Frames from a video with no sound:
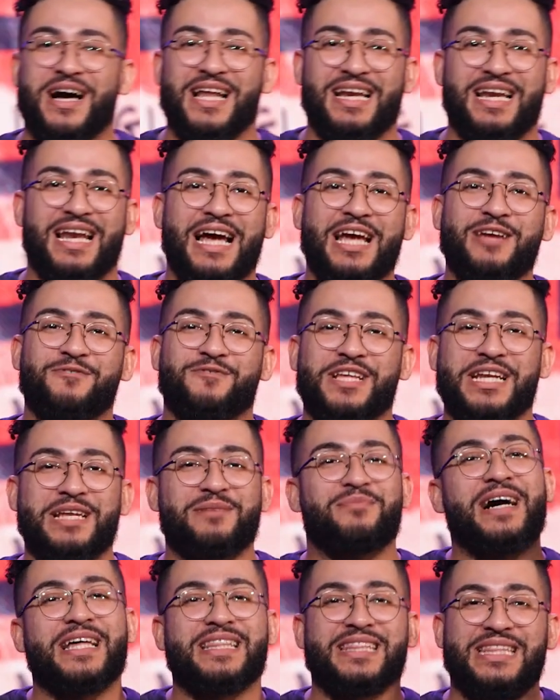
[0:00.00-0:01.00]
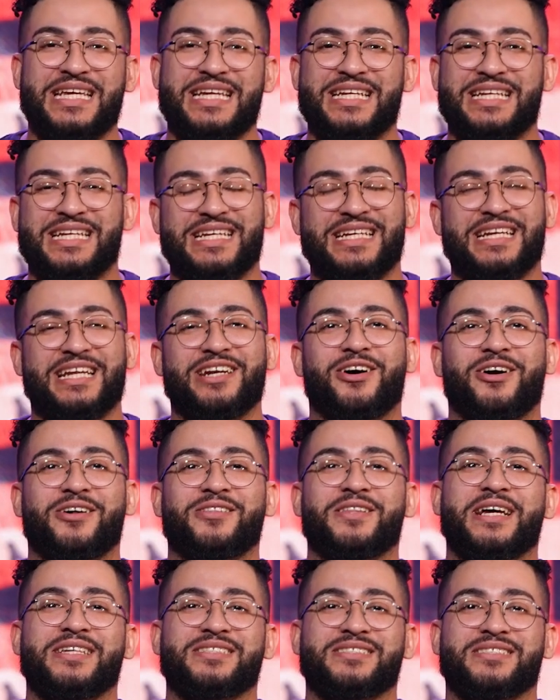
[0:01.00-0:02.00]
my life and in my thinking and all
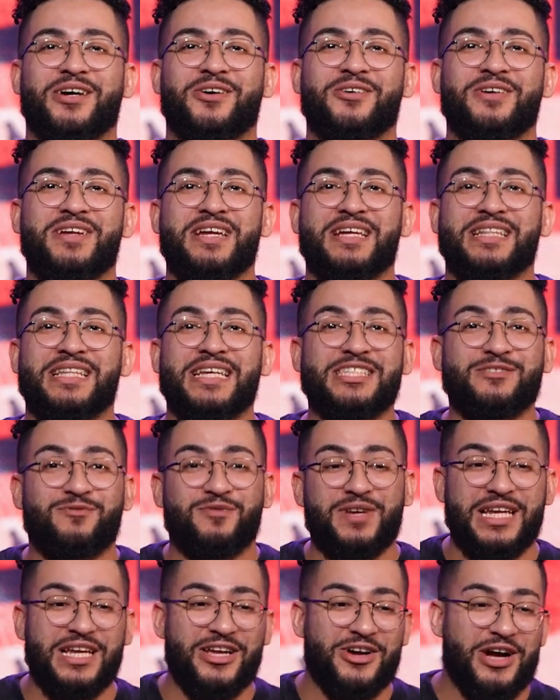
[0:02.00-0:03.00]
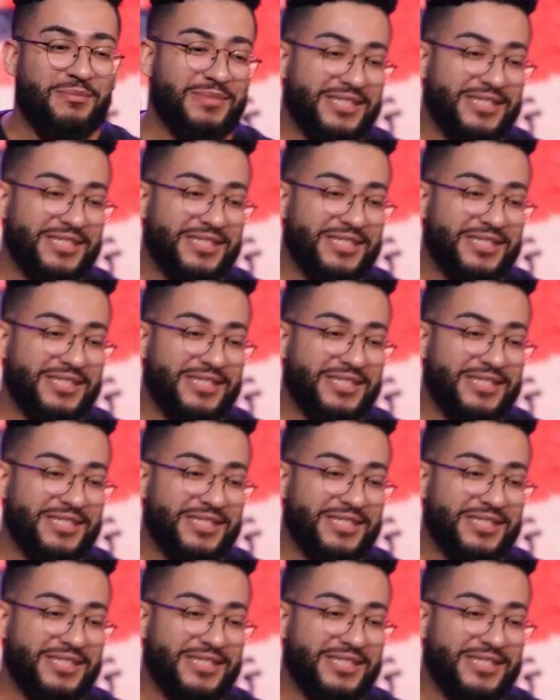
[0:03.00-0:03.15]
that stuff. This video, I'm